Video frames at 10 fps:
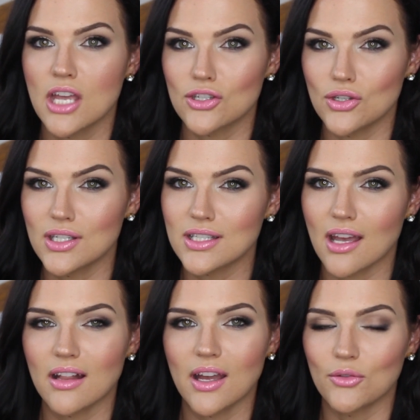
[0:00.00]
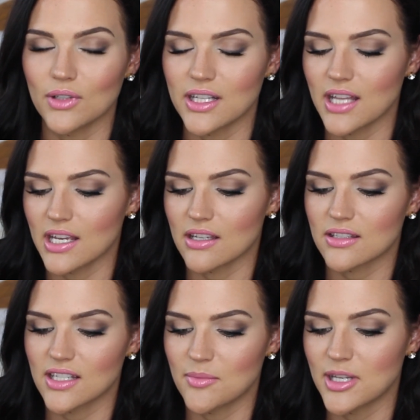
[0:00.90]
So you can tell I really like
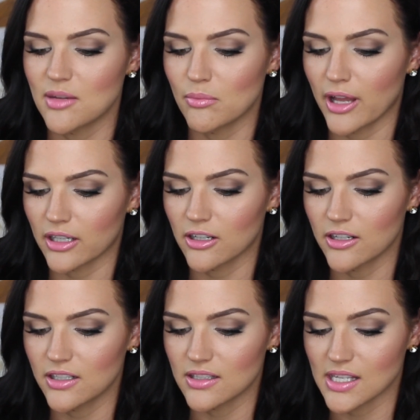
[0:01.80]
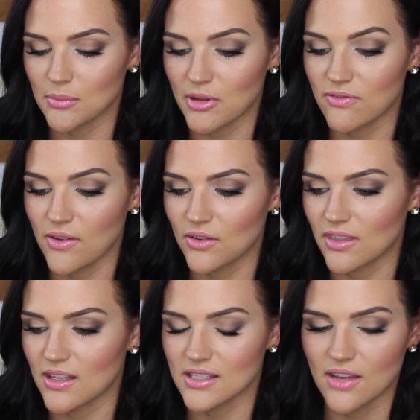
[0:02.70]
cinnamon and black currant. It's like my
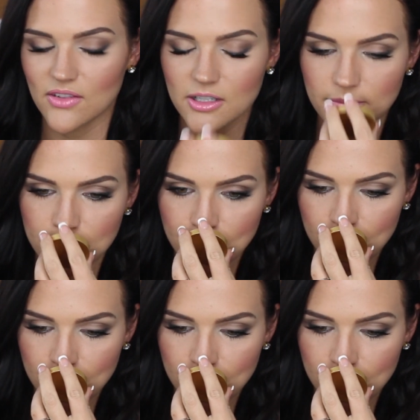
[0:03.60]
favorite things ever.